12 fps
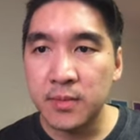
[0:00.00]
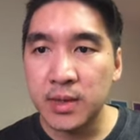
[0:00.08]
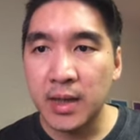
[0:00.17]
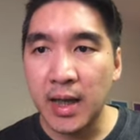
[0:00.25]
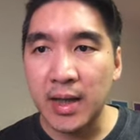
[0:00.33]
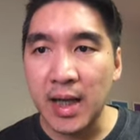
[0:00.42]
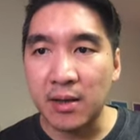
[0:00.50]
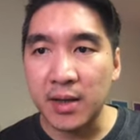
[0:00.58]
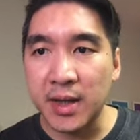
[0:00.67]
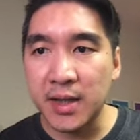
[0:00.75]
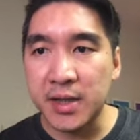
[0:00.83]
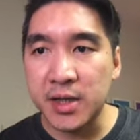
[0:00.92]
And now
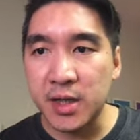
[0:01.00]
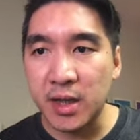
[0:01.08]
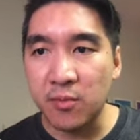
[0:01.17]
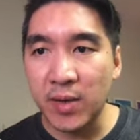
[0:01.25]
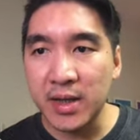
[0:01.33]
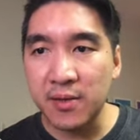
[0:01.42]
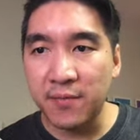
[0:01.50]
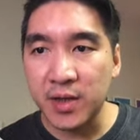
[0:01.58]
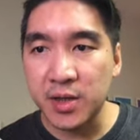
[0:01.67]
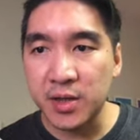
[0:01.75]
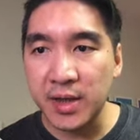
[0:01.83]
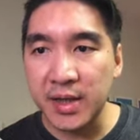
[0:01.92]
let's generate the
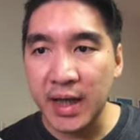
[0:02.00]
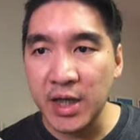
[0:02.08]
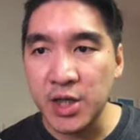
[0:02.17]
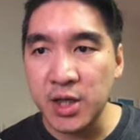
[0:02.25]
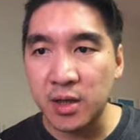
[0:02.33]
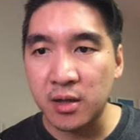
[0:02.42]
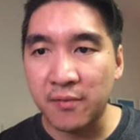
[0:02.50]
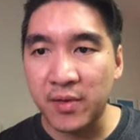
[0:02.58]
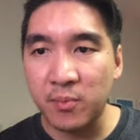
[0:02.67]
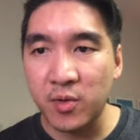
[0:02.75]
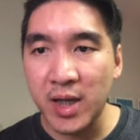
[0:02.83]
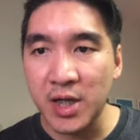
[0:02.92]
visualization of the
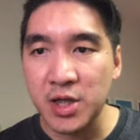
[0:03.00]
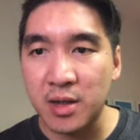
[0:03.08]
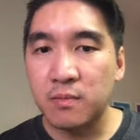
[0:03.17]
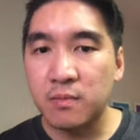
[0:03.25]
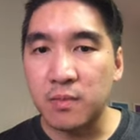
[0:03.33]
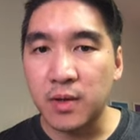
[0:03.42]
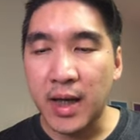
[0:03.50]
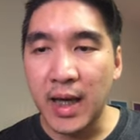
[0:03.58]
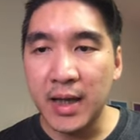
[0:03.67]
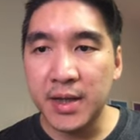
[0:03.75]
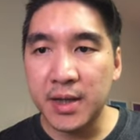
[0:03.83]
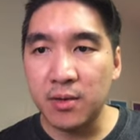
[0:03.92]
prediction.
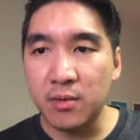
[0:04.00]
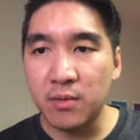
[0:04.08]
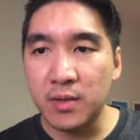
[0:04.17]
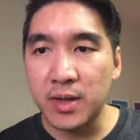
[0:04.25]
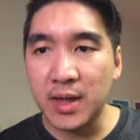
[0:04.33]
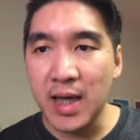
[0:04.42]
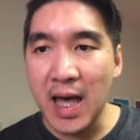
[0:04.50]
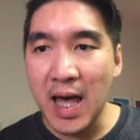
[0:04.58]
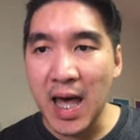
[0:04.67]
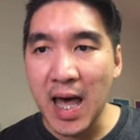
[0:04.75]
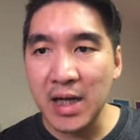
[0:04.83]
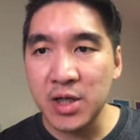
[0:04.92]
Okay, so the
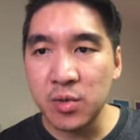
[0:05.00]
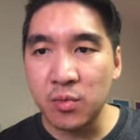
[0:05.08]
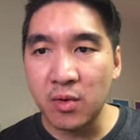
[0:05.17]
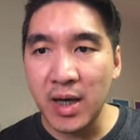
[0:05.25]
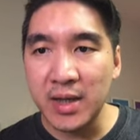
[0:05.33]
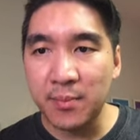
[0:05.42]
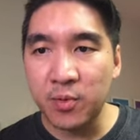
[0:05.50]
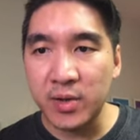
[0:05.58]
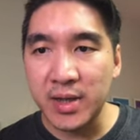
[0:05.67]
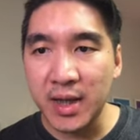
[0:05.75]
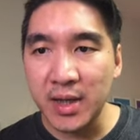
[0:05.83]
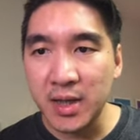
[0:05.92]
actual and the
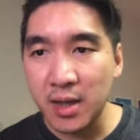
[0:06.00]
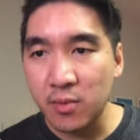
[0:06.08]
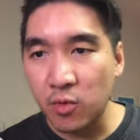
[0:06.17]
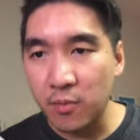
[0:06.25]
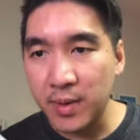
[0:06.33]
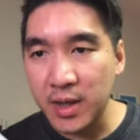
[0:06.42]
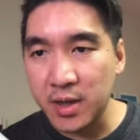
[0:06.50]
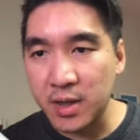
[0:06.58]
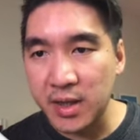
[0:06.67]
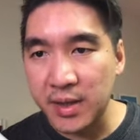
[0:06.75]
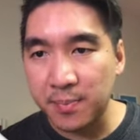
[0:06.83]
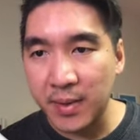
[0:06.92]
predicted will be
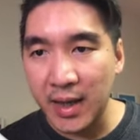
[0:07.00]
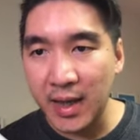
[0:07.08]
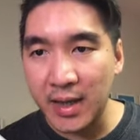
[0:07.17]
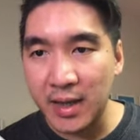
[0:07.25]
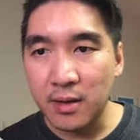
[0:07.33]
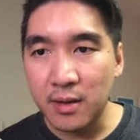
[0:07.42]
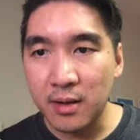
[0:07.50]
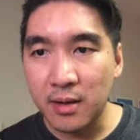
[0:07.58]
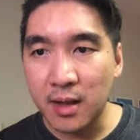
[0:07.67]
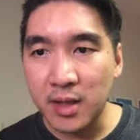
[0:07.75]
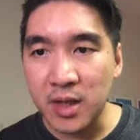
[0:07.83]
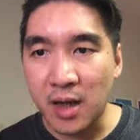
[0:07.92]
displayed
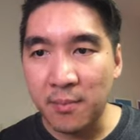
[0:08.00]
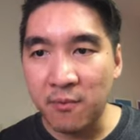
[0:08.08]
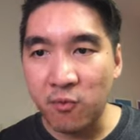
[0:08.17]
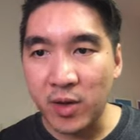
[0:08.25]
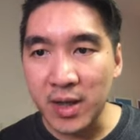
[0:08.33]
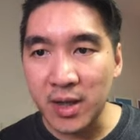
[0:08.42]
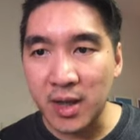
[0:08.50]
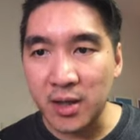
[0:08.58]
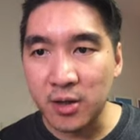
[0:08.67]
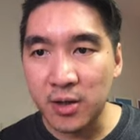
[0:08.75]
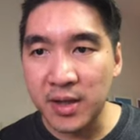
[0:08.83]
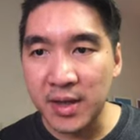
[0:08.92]
on top of one
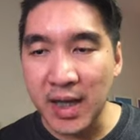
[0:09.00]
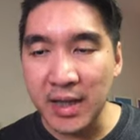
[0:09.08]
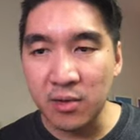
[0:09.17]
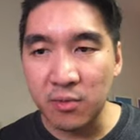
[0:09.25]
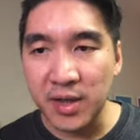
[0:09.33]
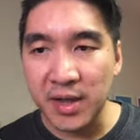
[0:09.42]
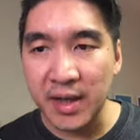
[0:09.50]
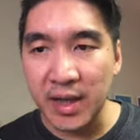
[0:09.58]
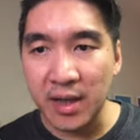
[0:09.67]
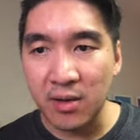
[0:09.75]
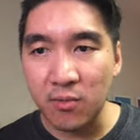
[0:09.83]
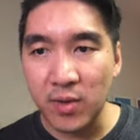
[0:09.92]
another so that you will
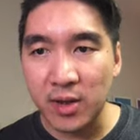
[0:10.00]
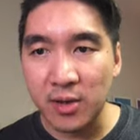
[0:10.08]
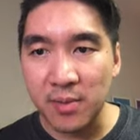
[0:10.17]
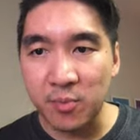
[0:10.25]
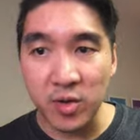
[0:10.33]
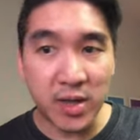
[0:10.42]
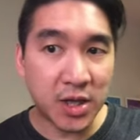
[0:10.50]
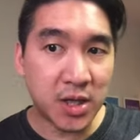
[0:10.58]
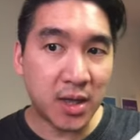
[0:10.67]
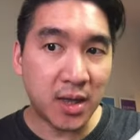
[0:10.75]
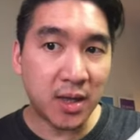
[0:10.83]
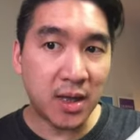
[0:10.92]
see whether the
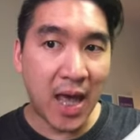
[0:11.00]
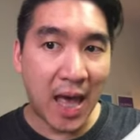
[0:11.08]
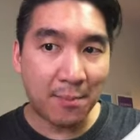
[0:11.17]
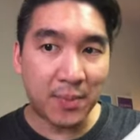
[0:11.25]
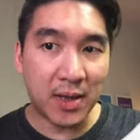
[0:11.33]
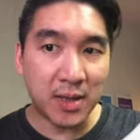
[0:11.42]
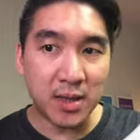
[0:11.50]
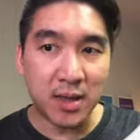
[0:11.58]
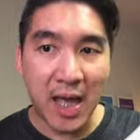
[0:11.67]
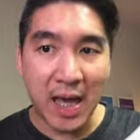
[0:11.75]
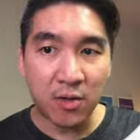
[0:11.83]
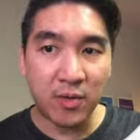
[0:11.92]
prediction happened
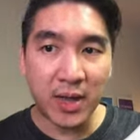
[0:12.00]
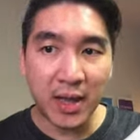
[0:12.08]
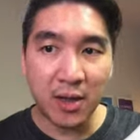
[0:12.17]
accurately or